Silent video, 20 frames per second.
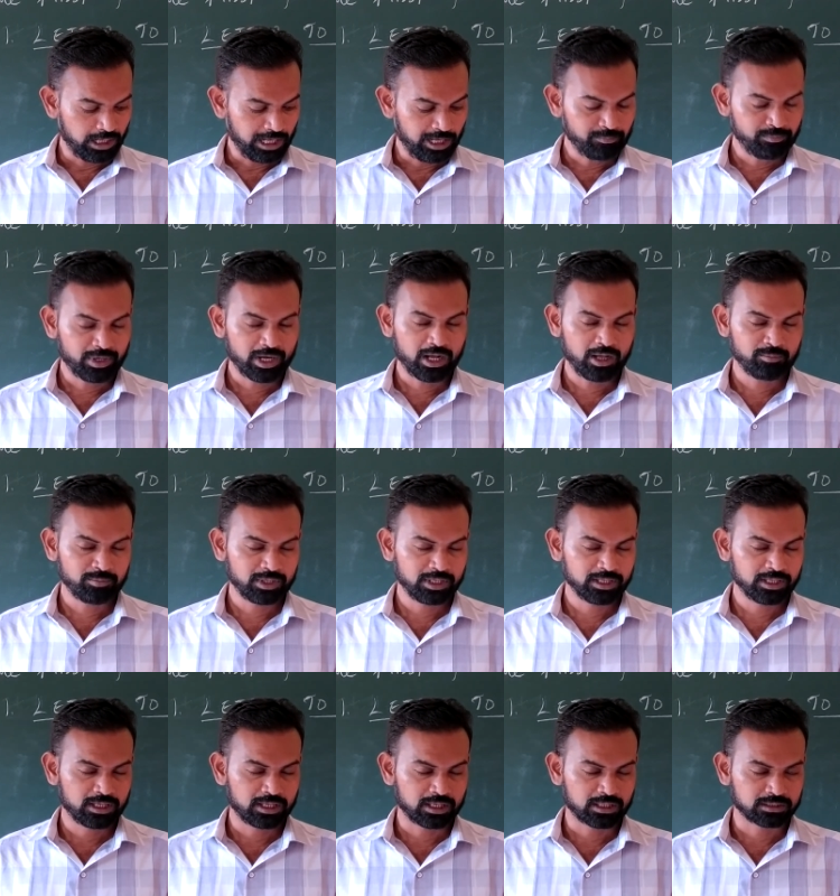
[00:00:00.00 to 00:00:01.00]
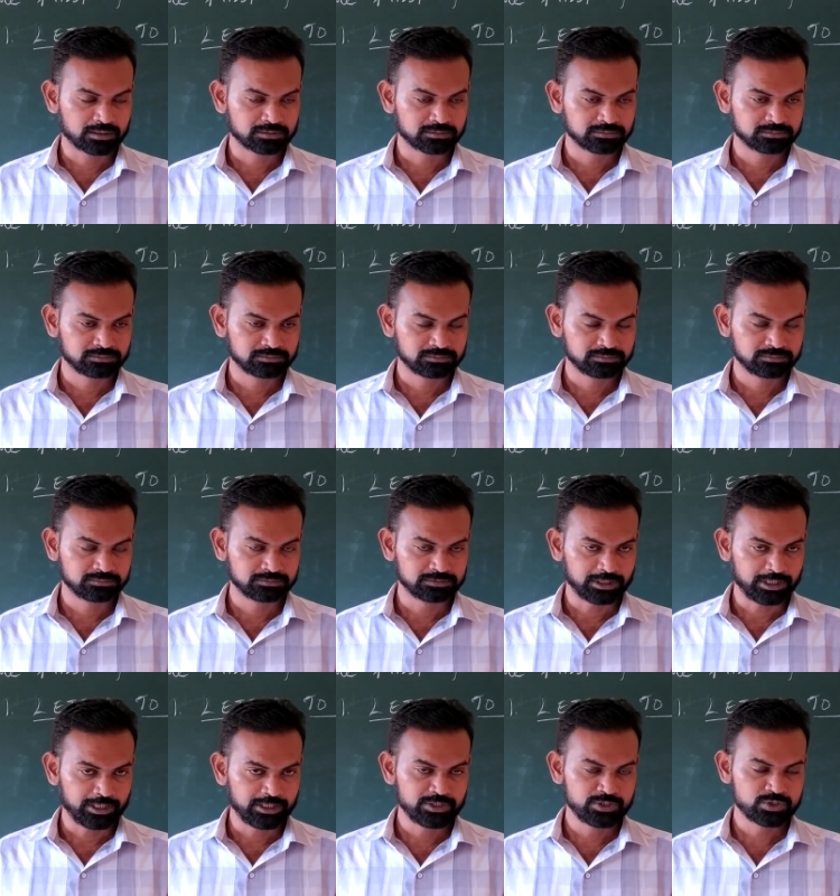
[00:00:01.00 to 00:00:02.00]
Abraham Lincoln
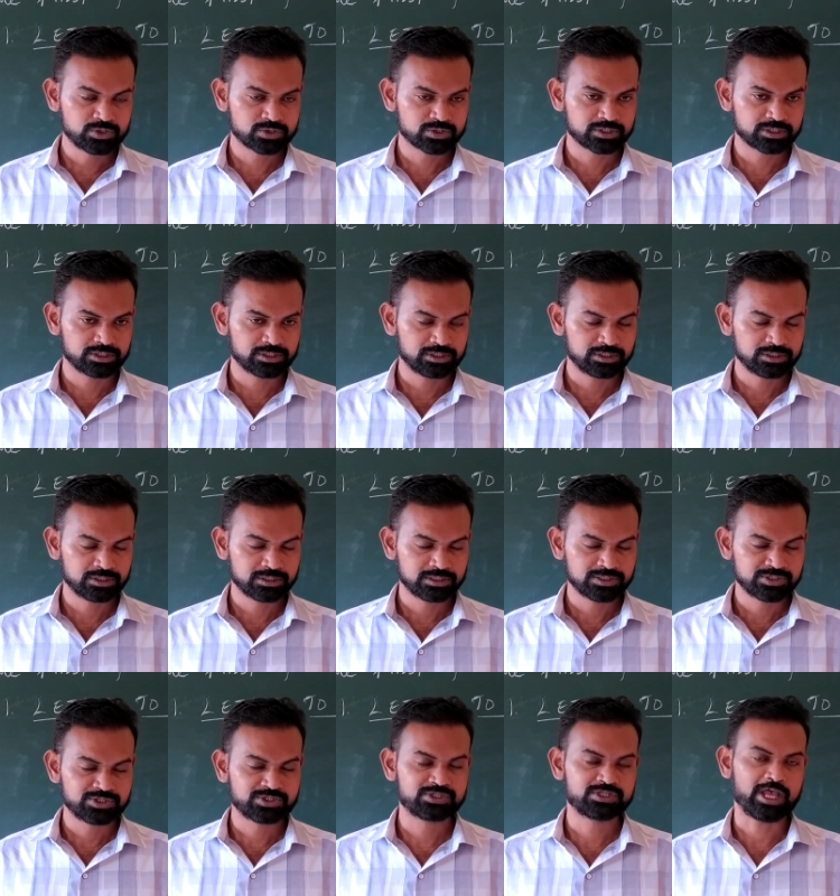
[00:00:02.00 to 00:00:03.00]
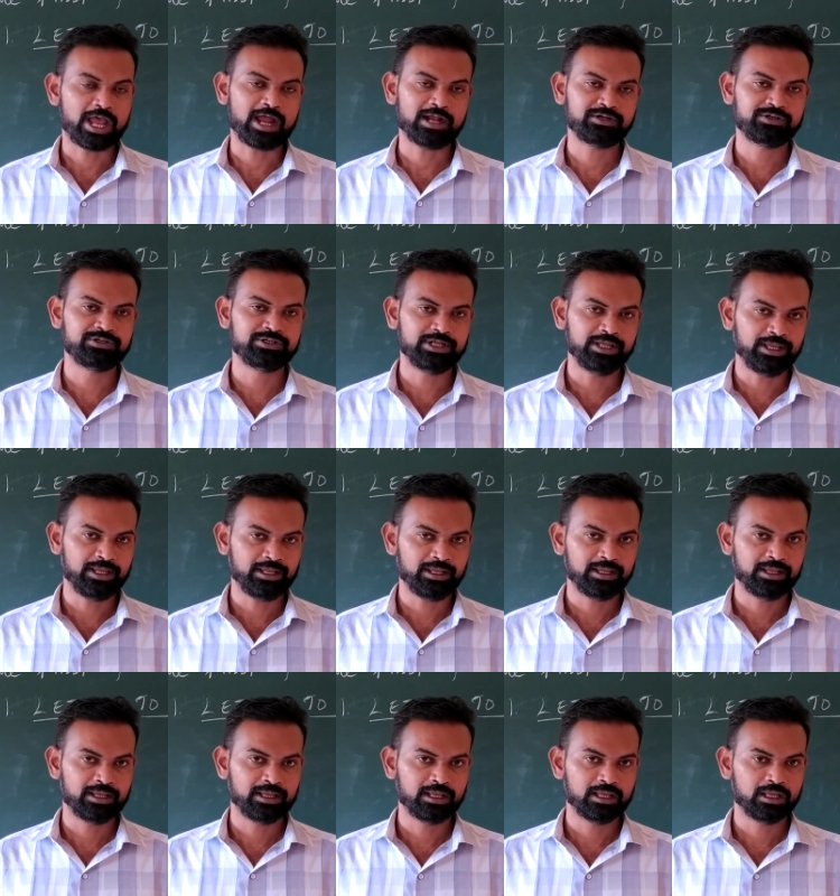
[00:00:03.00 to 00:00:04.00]
in history, sad day,
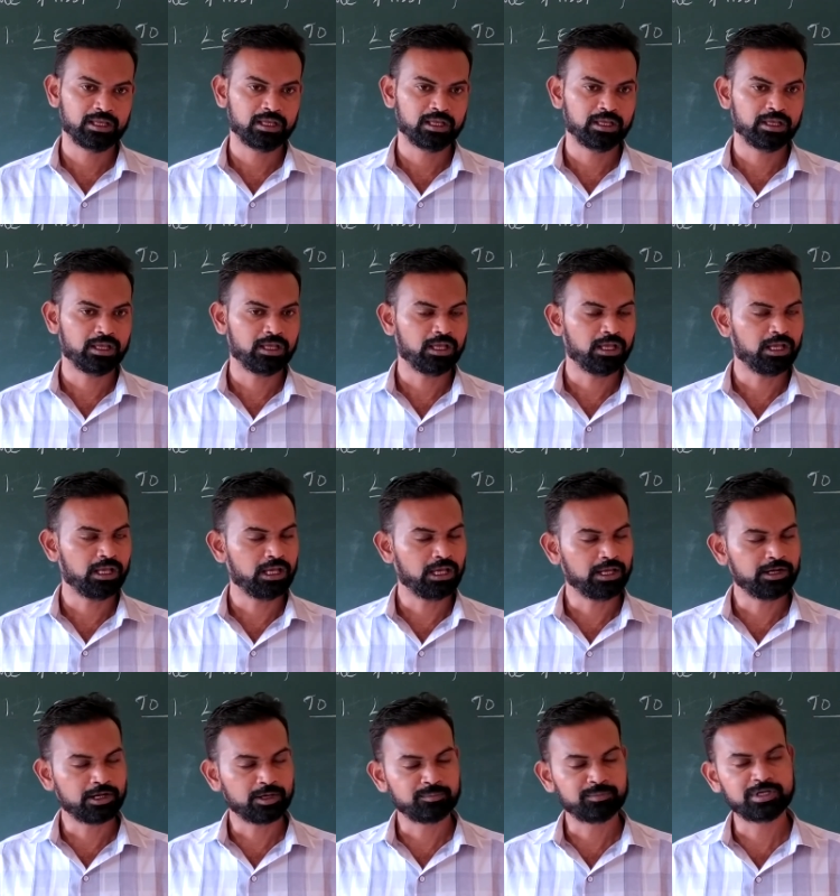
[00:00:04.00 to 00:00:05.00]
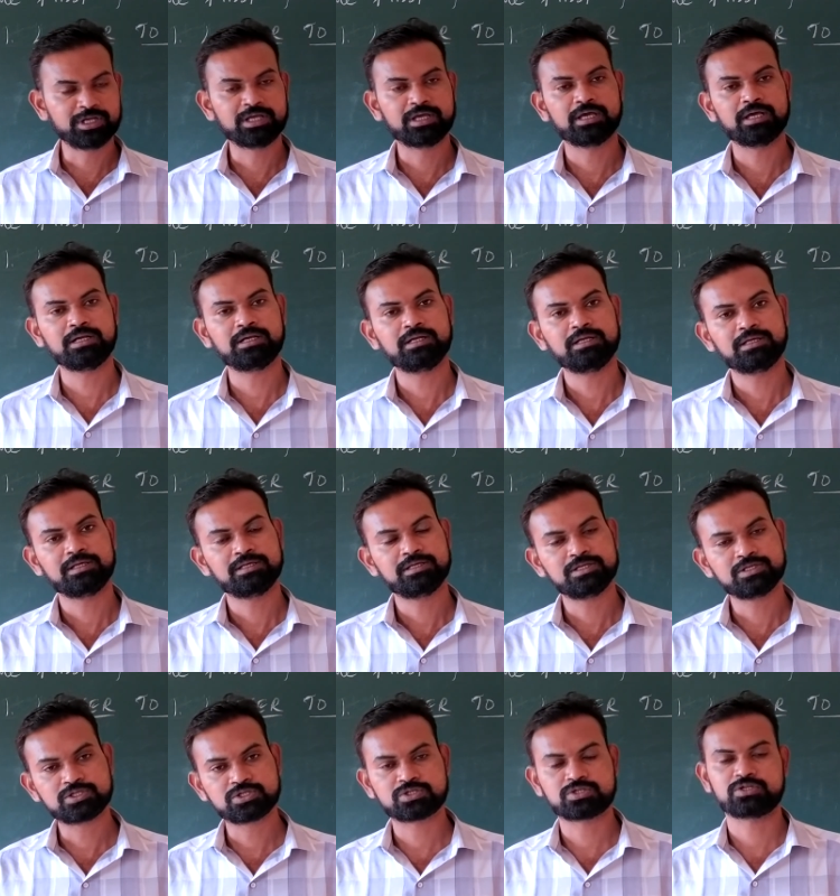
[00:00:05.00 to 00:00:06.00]
and American
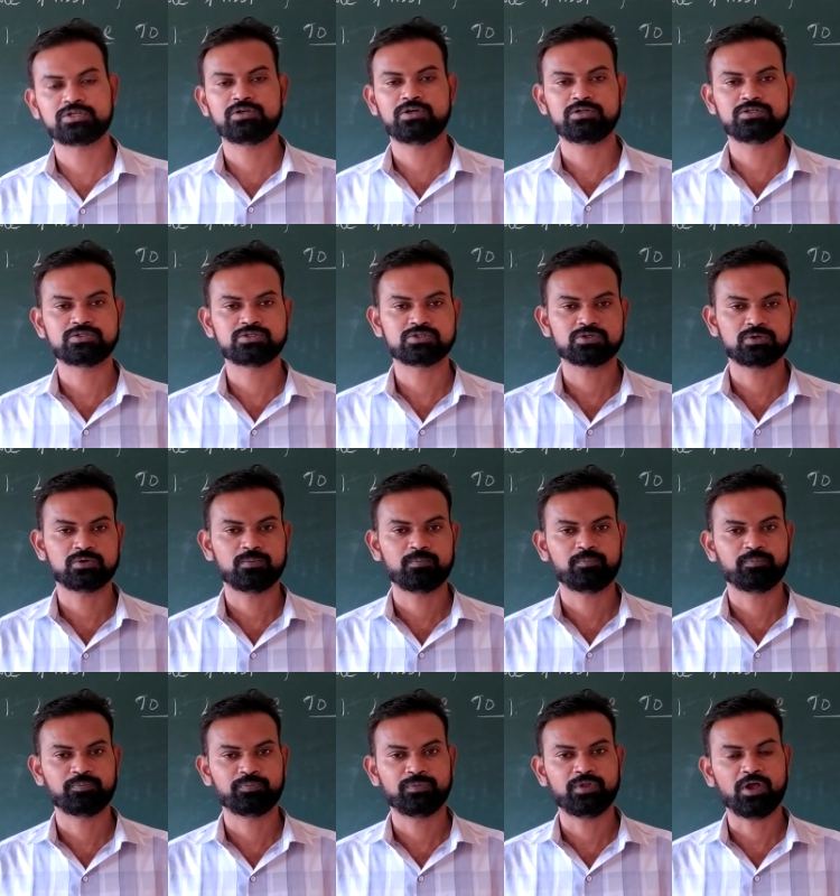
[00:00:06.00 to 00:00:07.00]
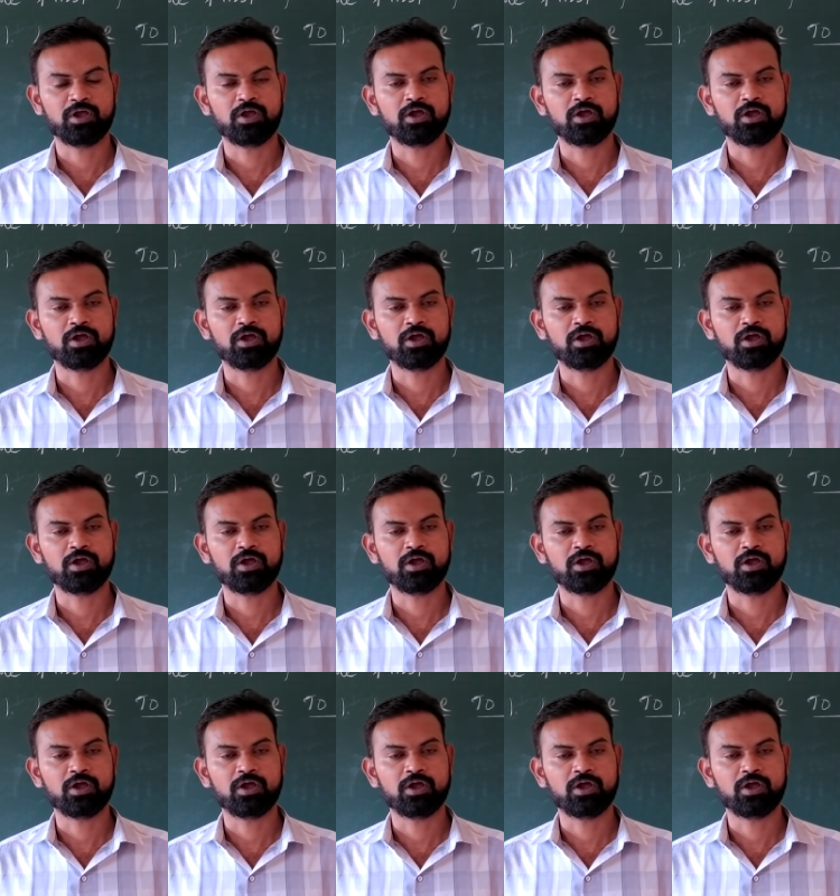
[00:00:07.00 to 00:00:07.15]
history also, the